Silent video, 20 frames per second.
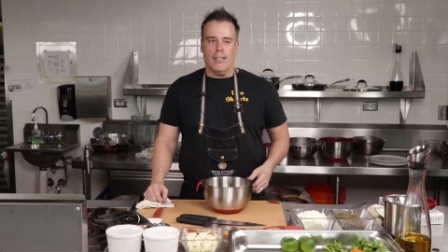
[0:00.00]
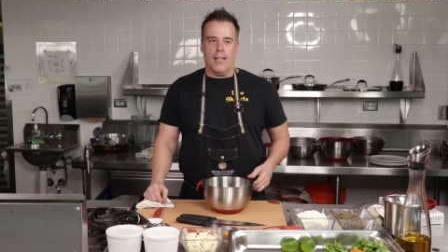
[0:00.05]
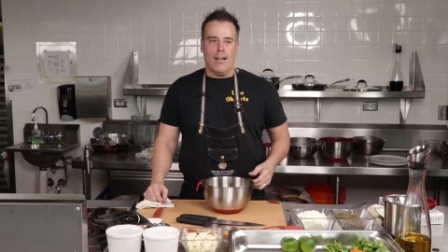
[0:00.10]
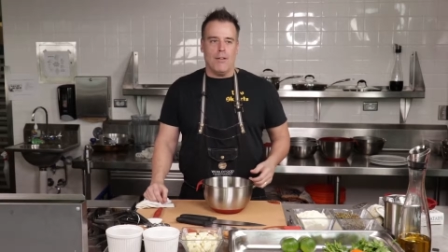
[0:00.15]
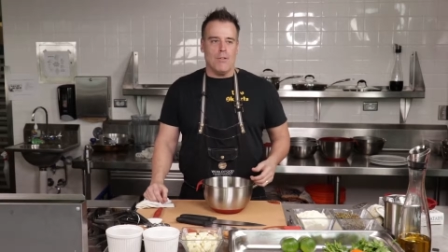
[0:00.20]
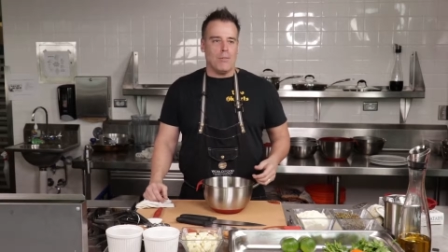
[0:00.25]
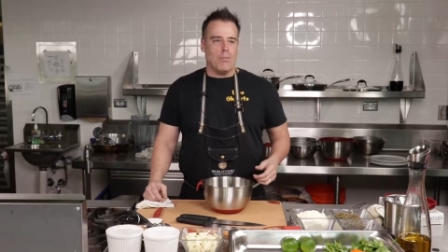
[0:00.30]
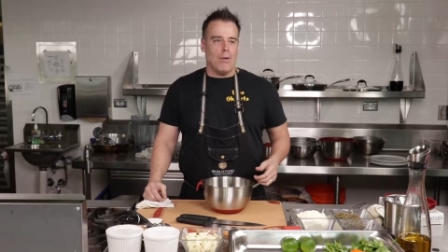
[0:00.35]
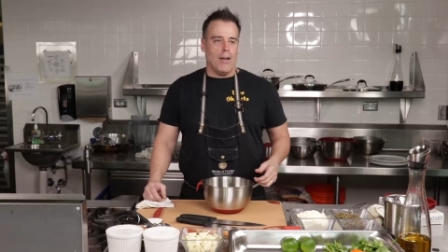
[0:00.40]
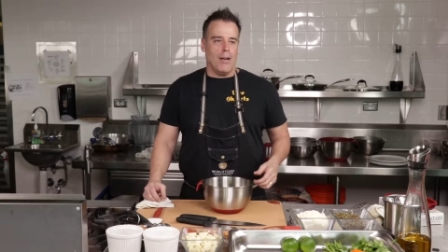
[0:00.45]
I
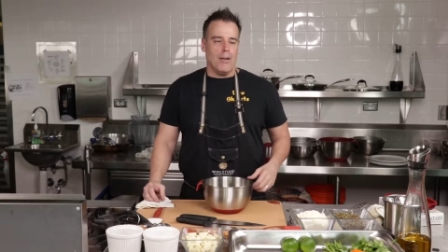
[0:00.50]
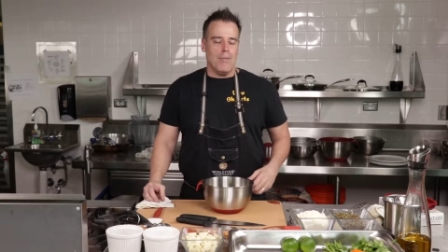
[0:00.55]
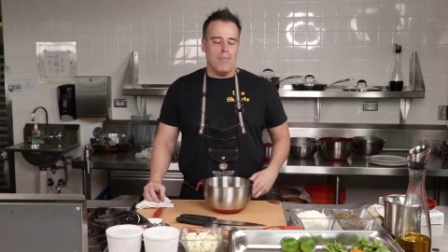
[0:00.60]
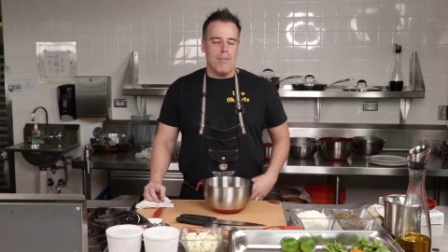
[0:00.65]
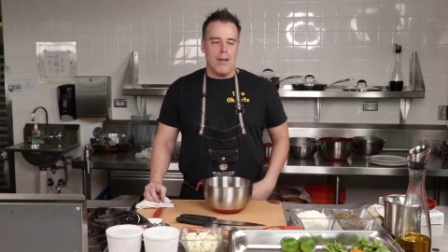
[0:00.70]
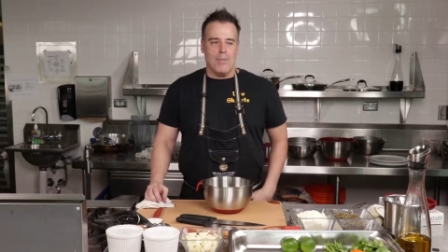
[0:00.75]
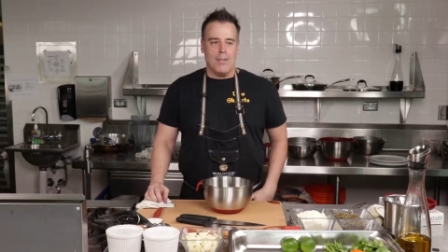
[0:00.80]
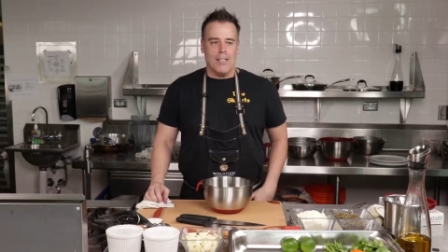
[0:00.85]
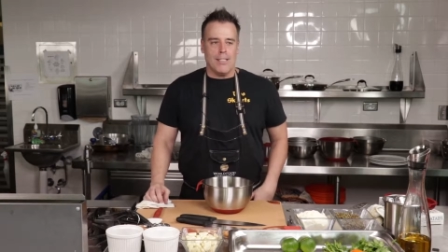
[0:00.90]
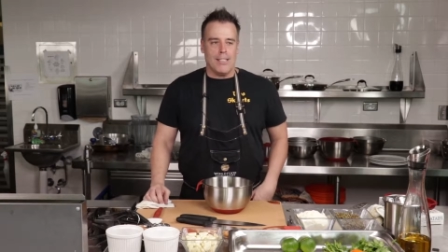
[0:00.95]
was probably
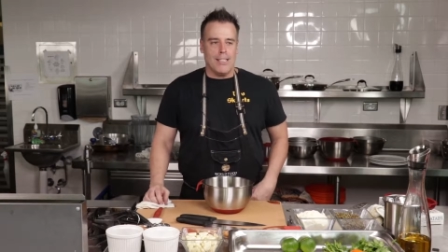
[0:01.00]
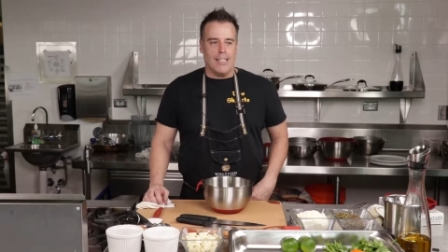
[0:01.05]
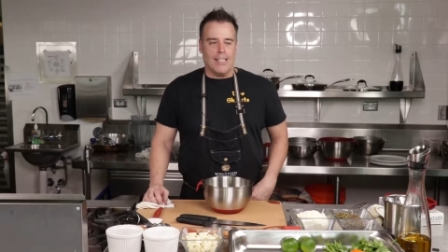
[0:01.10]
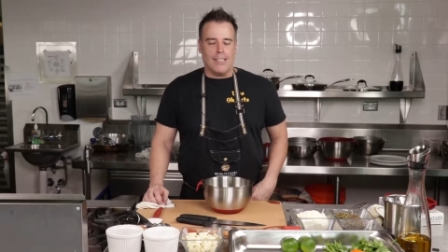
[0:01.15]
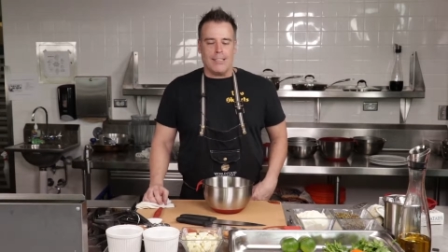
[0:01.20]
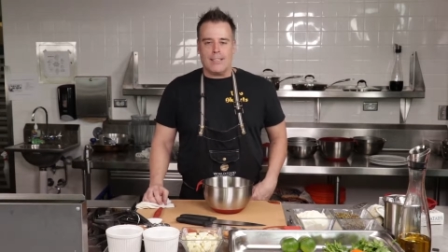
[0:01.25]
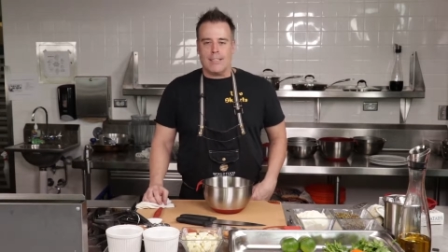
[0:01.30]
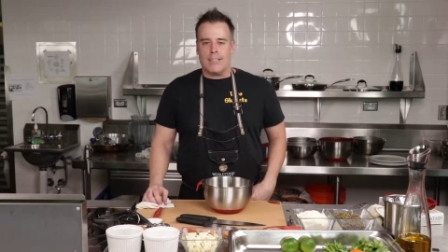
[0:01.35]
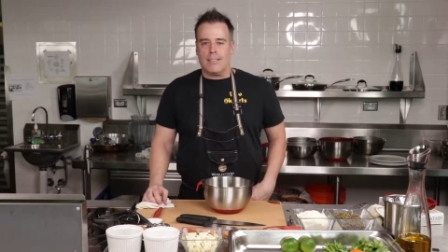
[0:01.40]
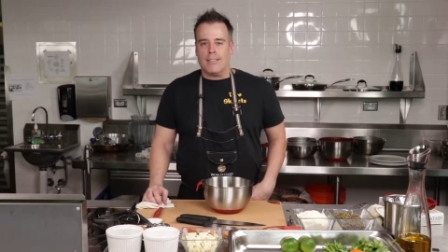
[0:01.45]
maybe
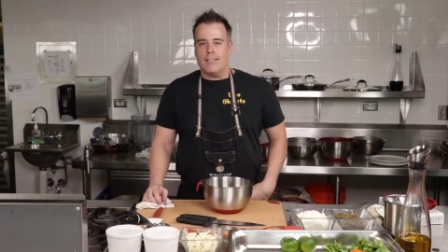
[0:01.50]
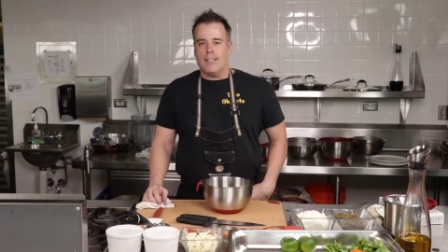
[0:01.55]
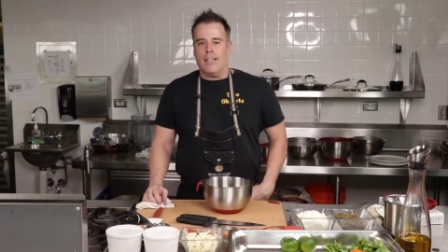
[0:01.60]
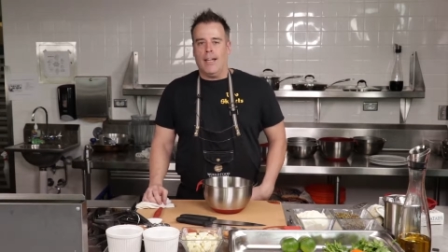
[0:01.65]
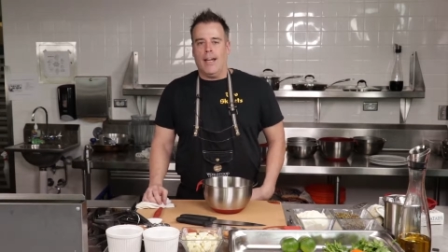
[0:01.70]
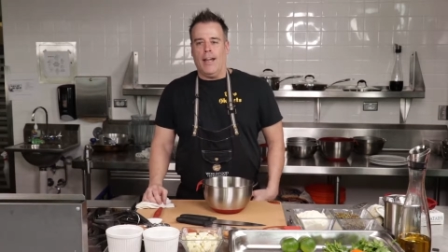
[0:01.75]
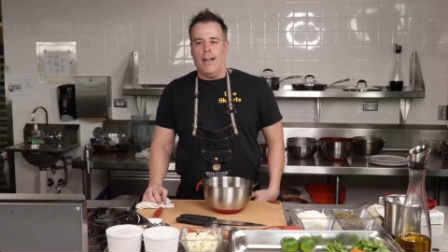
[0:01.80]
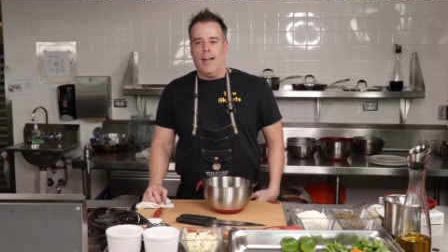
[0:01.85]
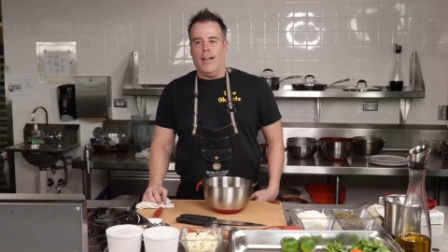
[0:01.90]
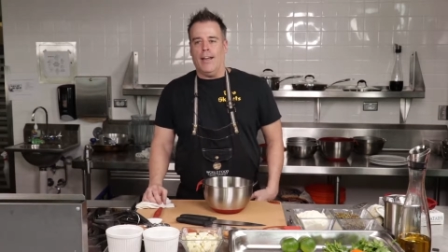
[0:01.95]
6,
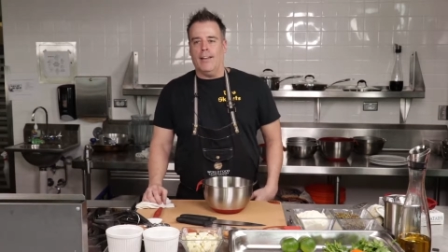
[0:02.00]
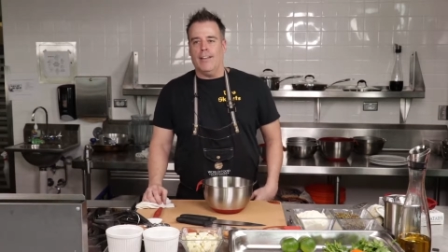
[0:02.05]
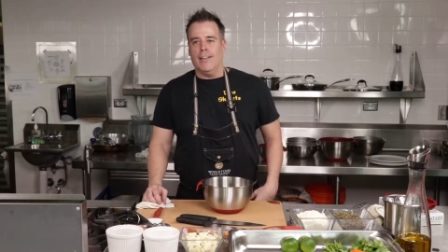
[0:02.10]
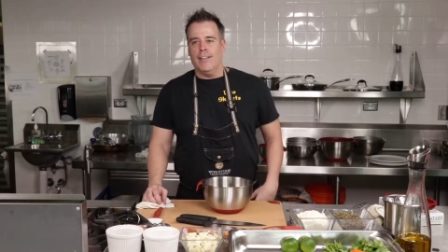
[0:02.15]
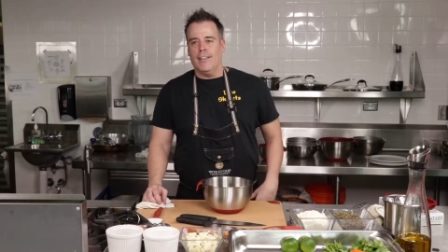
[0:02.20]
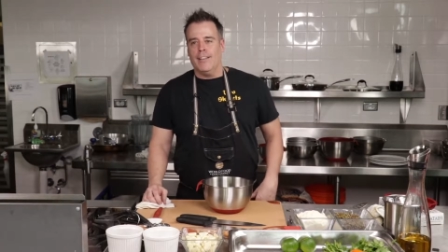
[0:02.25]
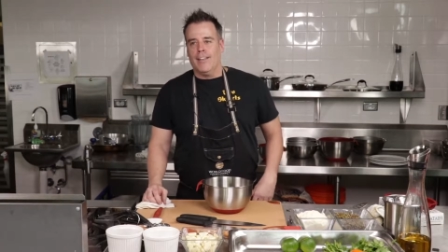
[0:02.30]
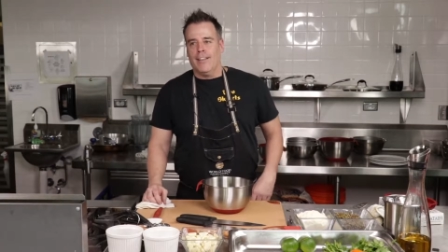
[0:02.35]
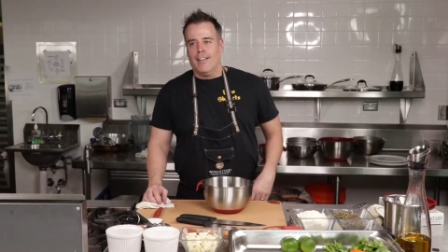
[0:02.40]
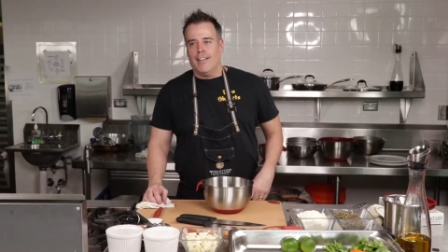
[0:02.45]
and